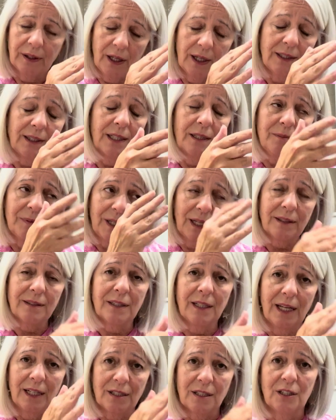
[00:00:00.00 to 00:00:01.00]
I keep
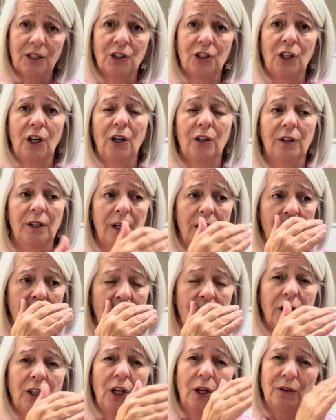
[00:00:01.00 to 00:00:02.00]
saying to the child,
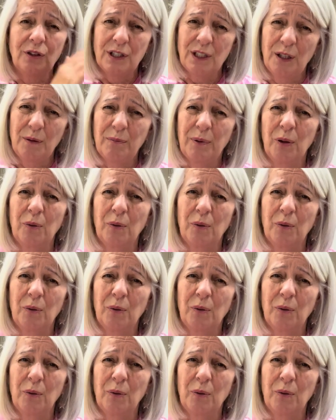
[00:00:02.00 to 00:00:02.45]
go deeper.